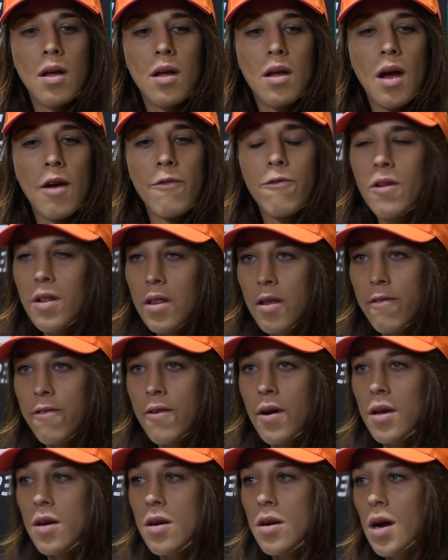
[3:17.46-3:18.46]
I feel the
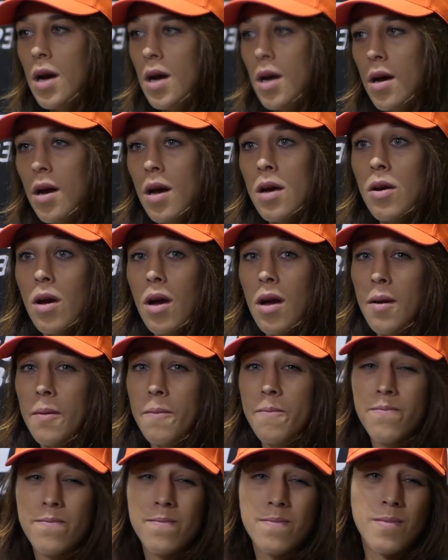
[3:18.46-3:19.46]
fire.
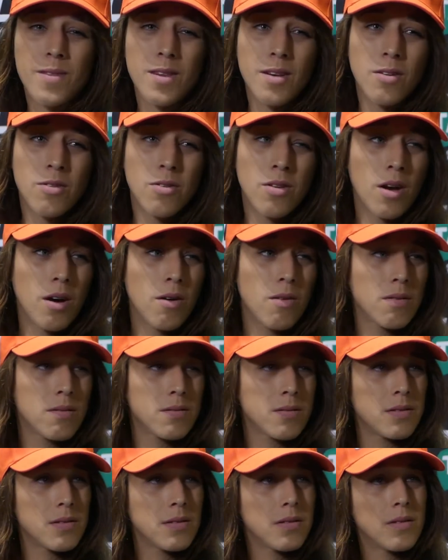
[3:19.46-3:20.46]
I you
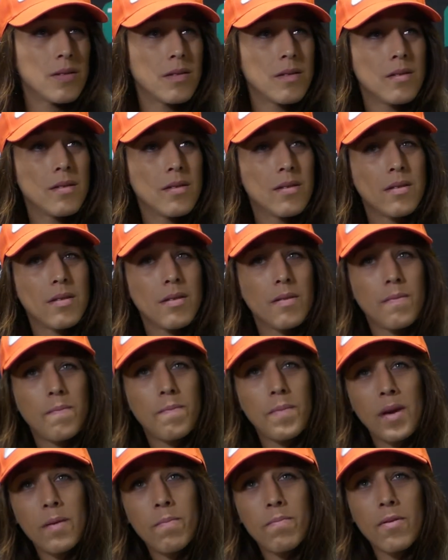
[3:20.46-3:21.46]
know,
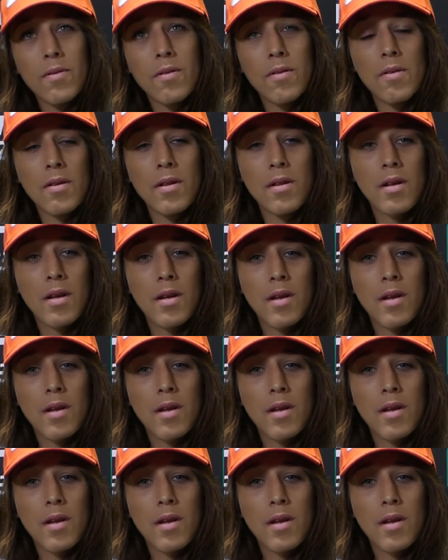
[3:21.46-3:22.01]
people